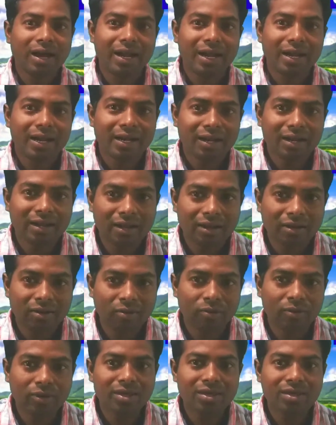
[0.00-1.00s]
And
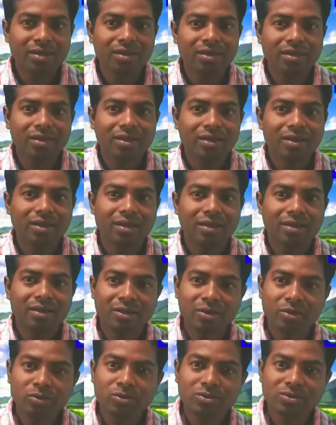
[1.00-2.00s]
we
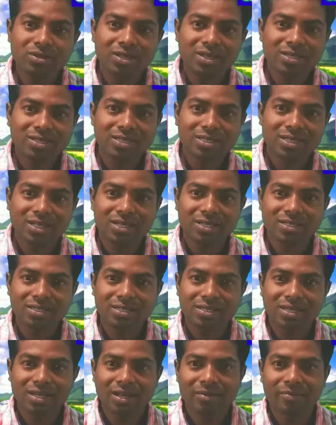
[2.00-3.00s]
use these
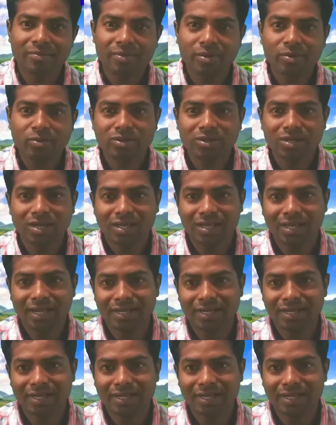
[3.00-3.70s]
things in future,